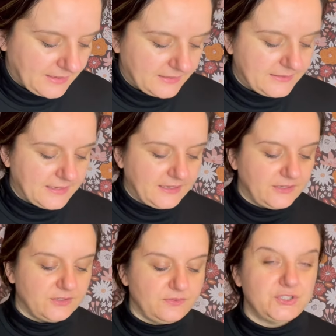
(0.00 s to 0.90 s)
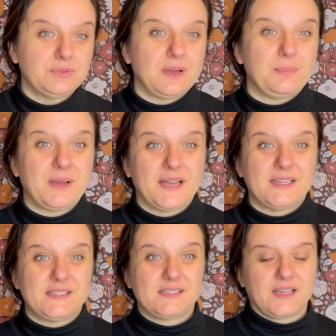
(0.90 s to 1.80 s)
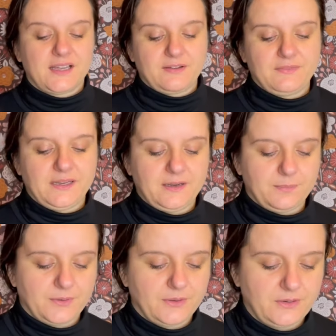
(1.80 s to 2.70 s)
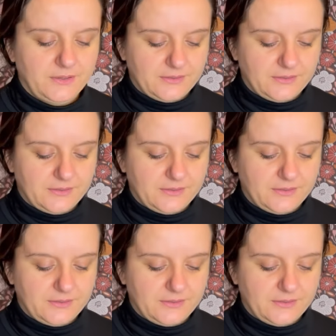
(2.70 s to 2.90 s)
the individual parts are available